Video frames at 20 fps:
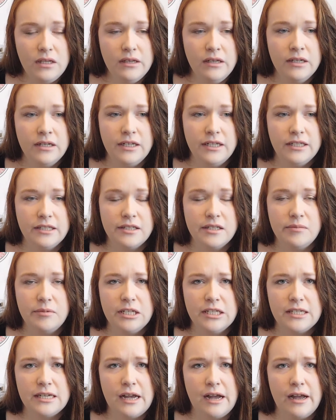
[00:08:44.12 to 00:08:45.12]
It needs to be
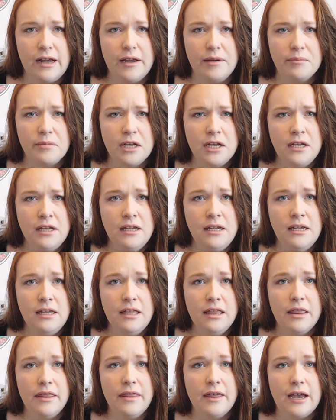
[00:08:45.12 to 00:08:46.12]
a time
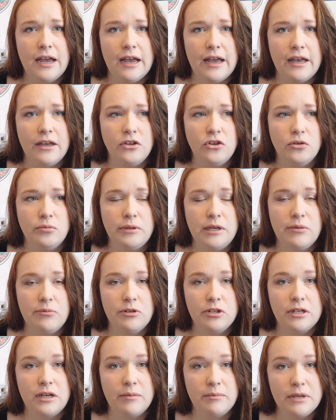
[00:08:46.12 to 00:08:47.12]
that you'll be
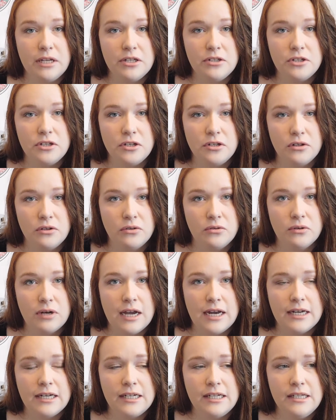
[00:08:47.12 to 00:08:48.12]
able to commit to,
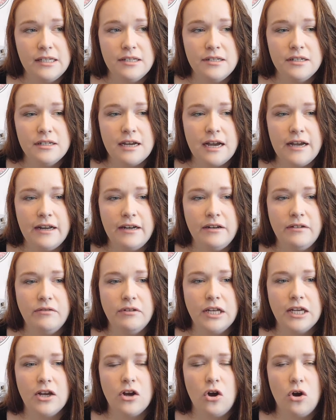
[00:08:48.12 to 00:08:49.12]
and it needs to kind of
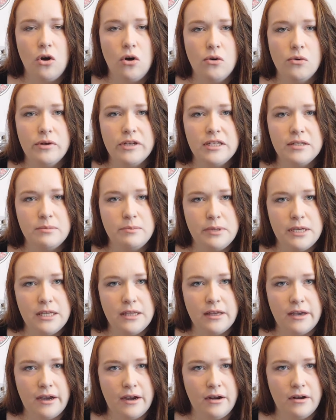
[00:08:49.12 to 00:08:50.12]
like always be
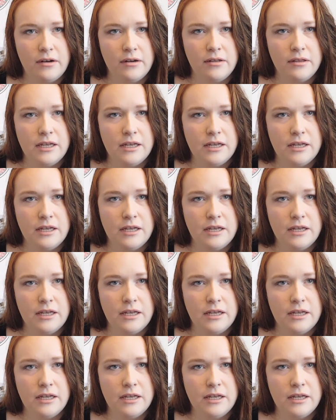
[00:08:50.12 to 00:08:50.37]
there.